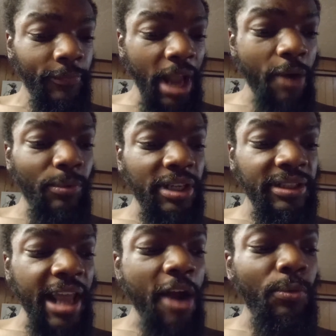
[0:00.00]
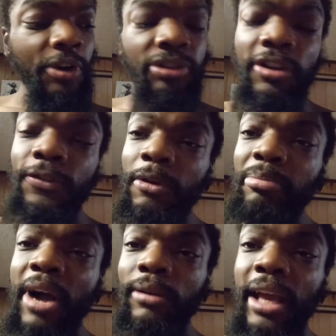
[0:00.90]
I want to say I worked there for
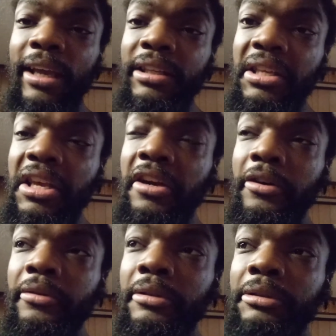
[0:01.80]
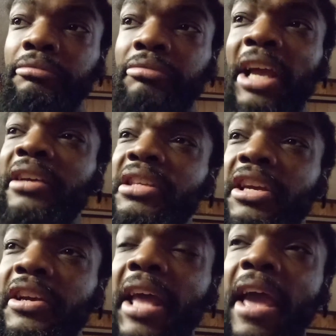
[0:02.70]
about like a year
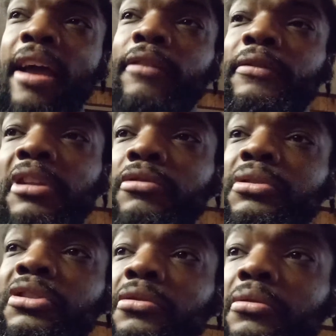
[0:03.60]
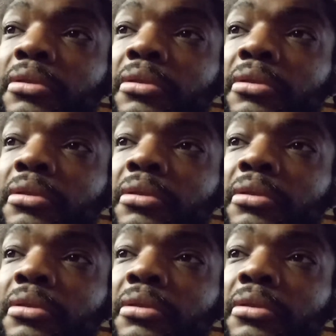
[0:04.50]
and a half, close to.